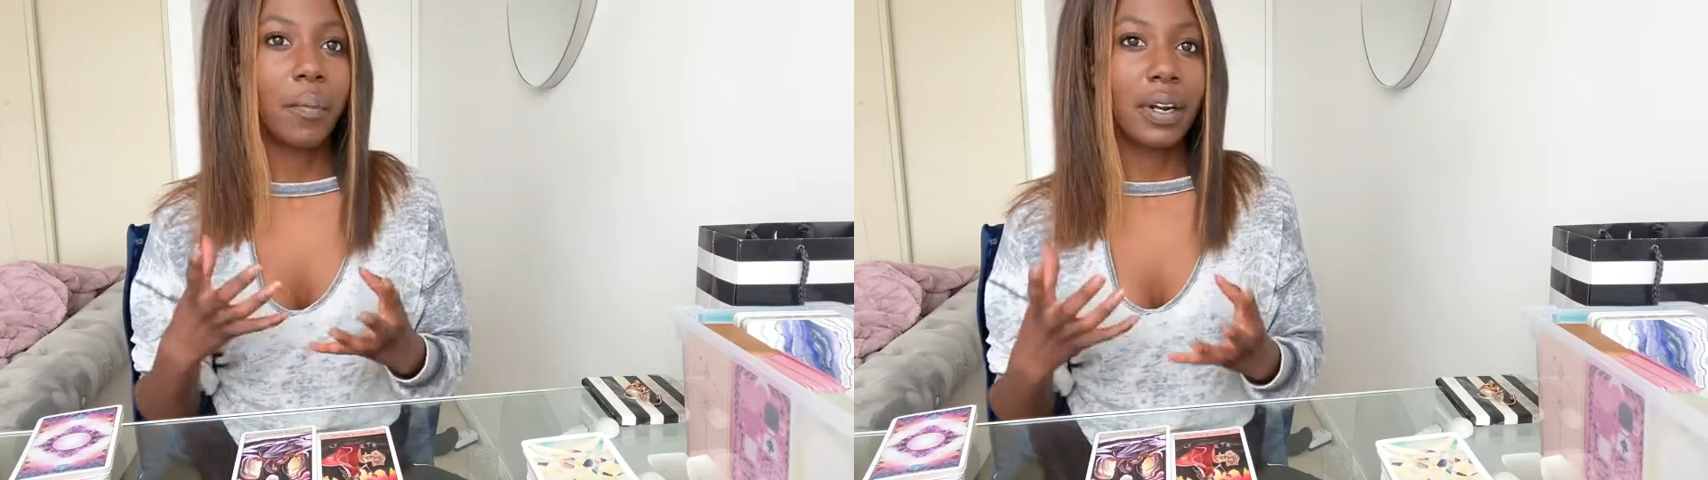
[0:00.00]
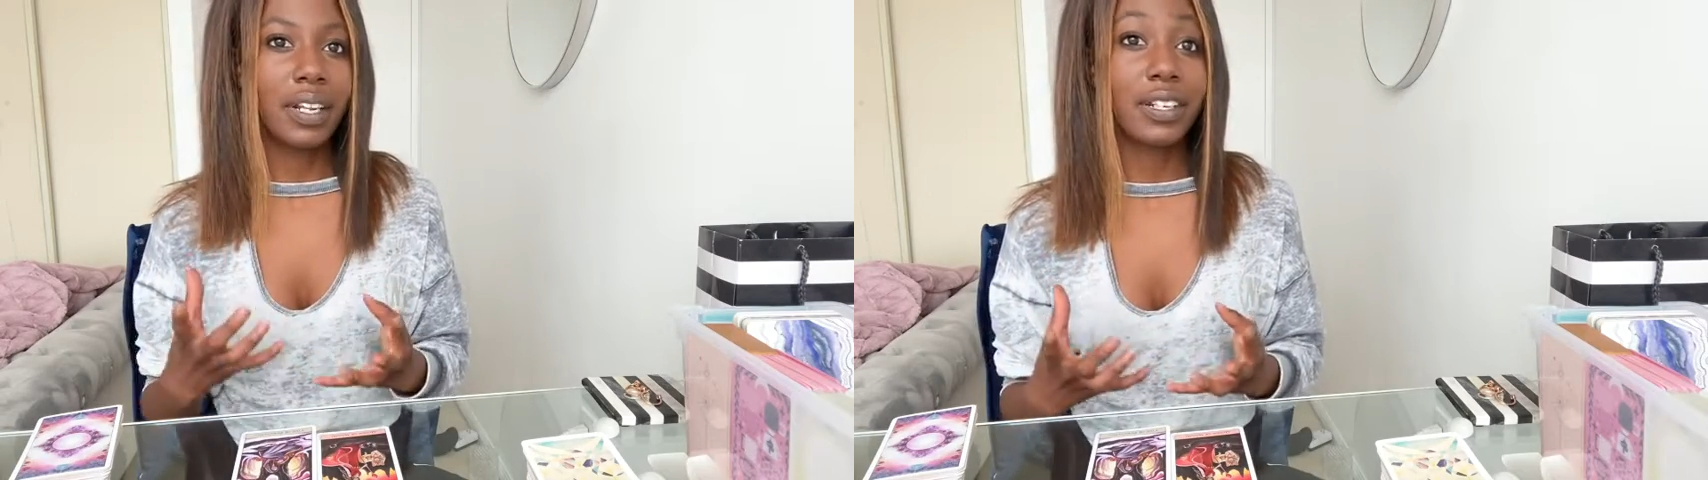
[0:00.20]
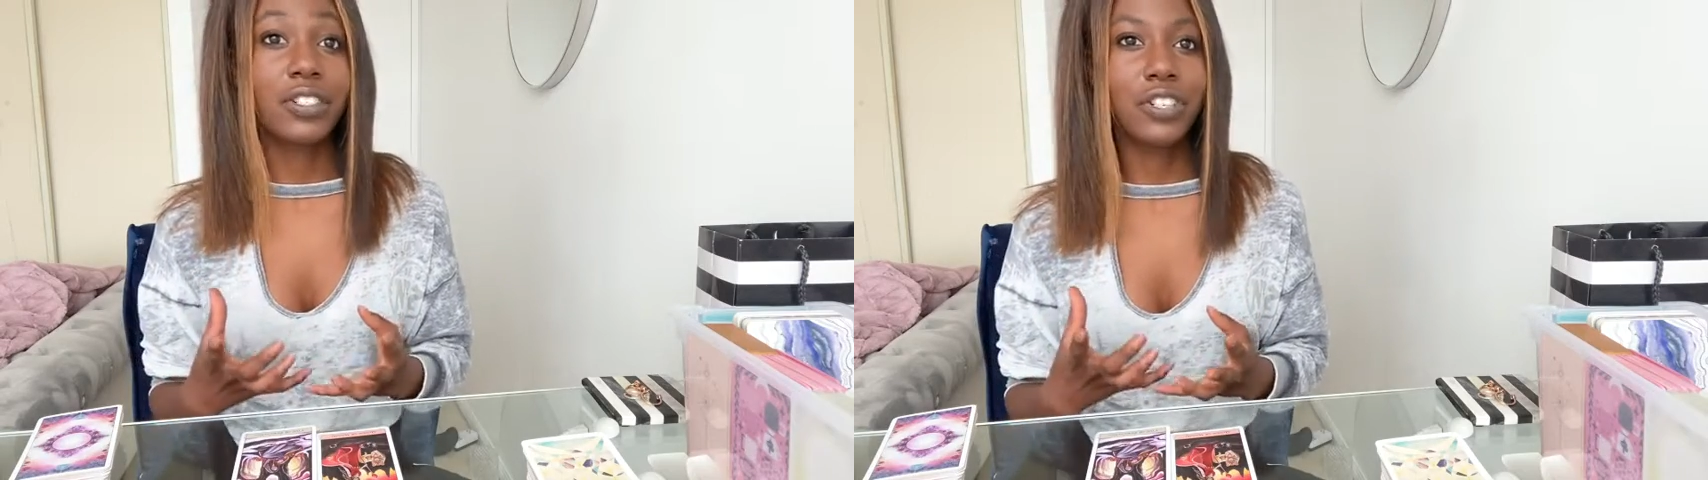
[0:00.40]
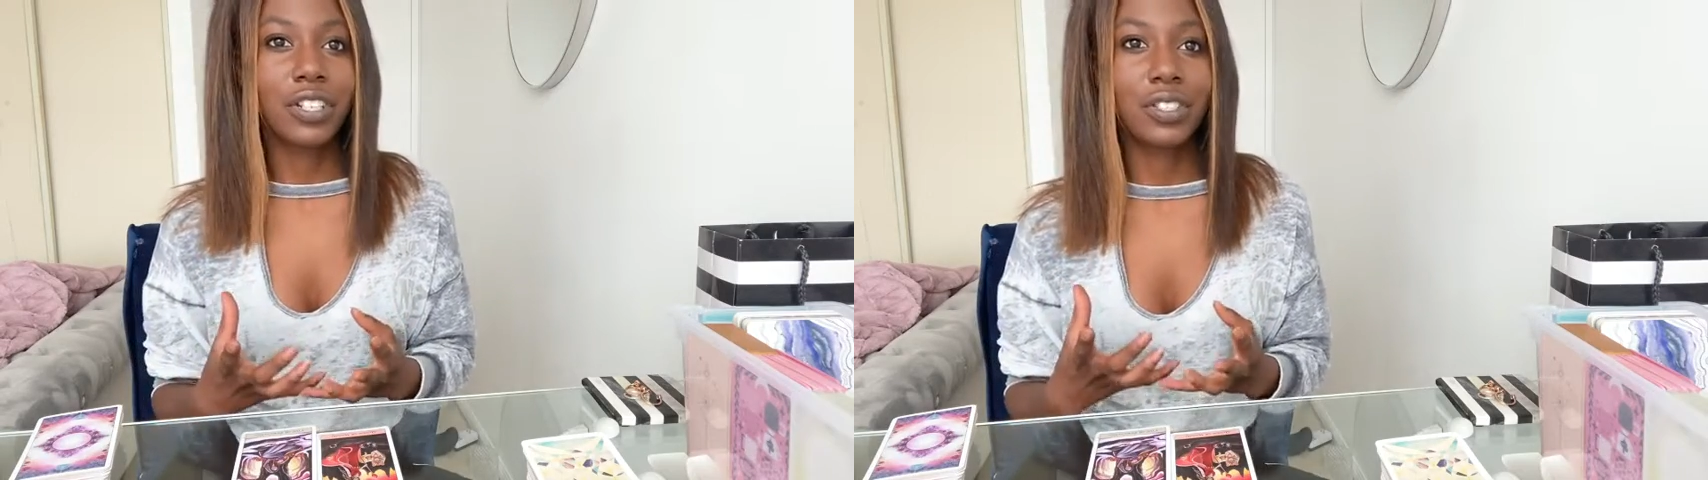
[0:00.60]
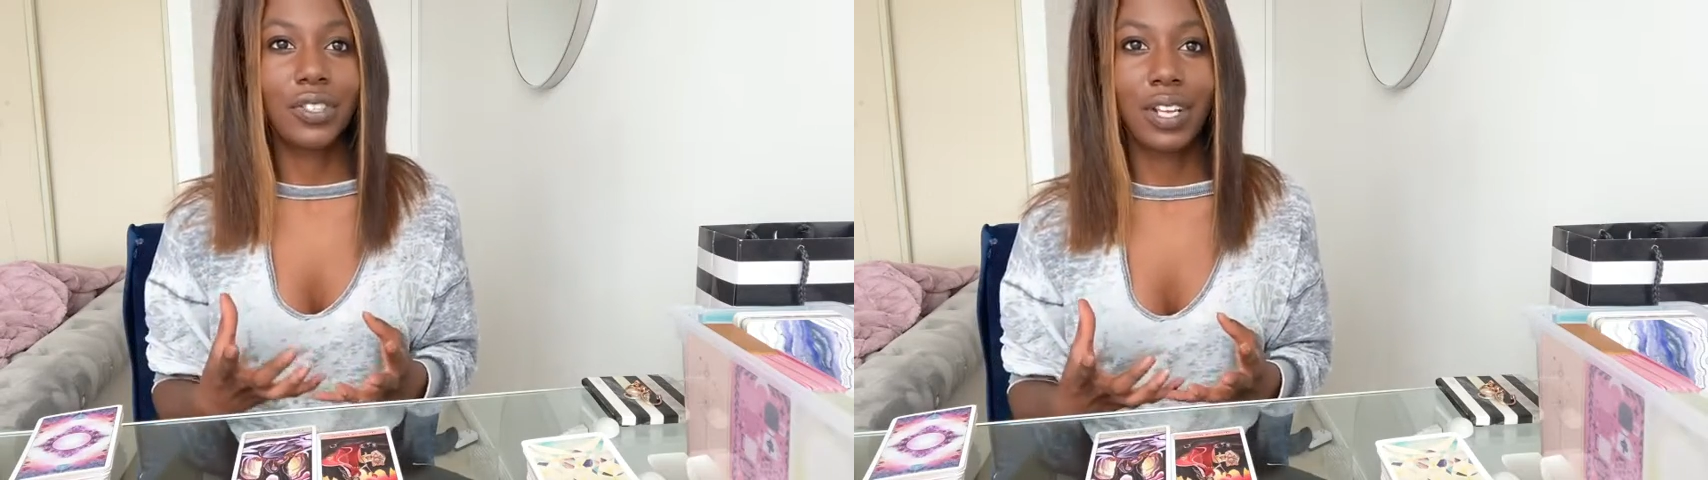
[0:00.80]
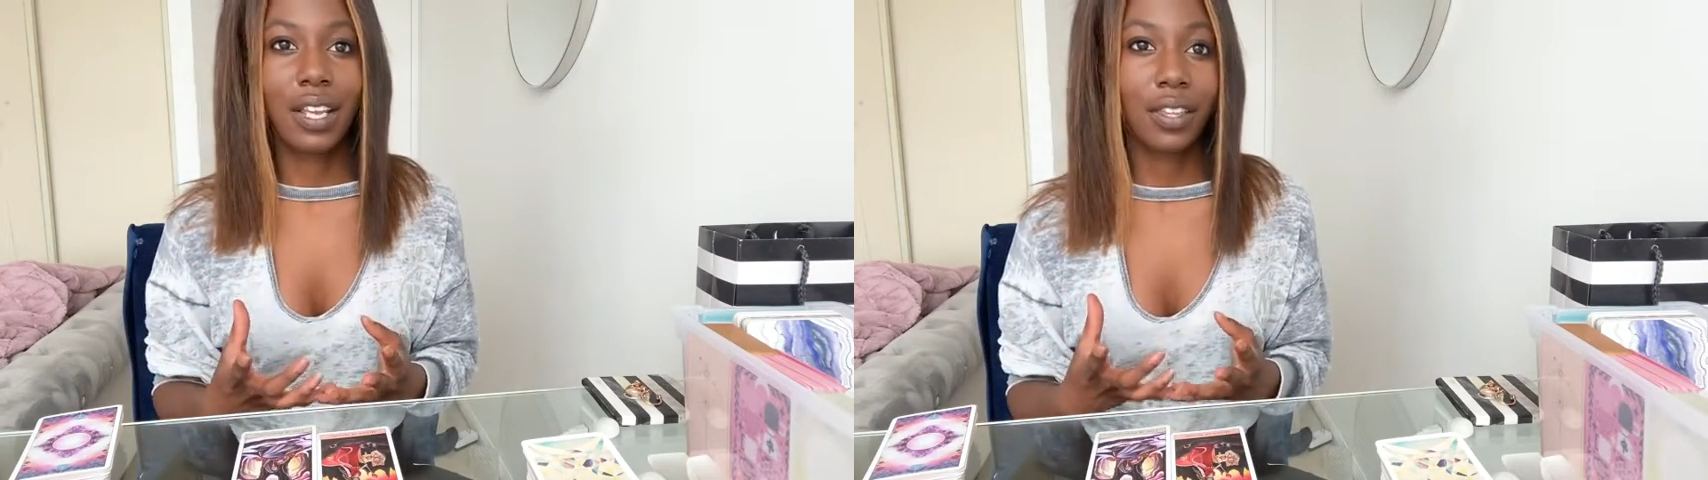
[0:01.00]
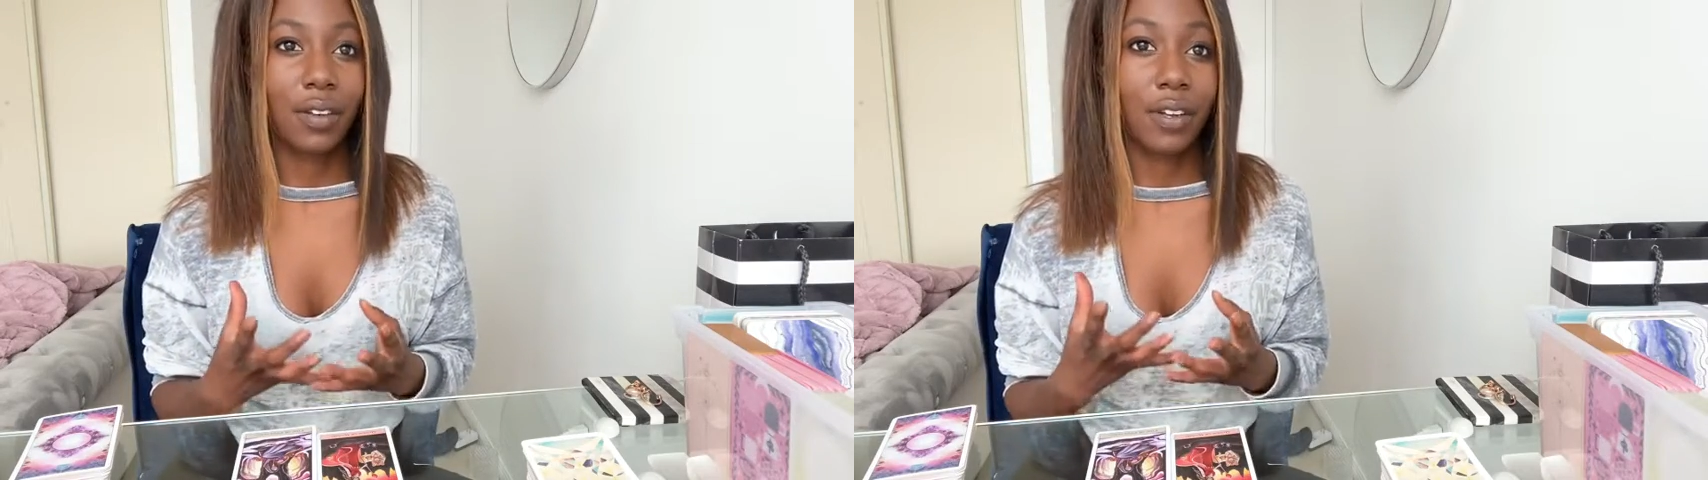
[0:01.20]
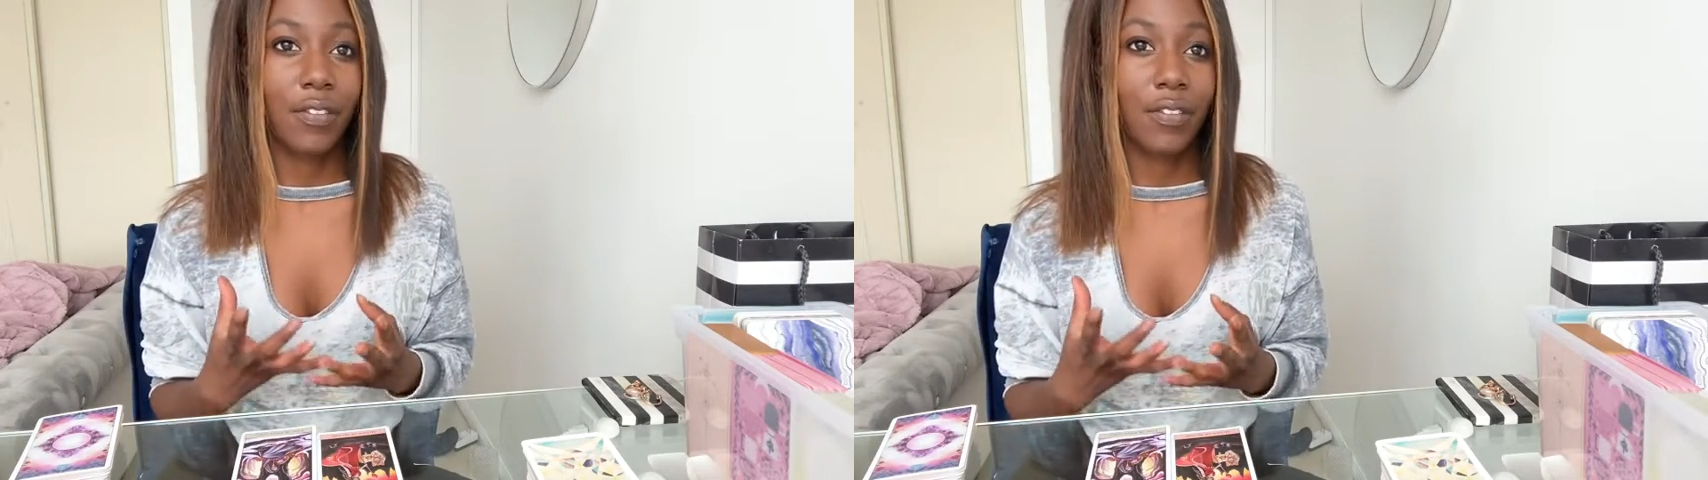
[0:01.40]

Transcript: but it is just to take the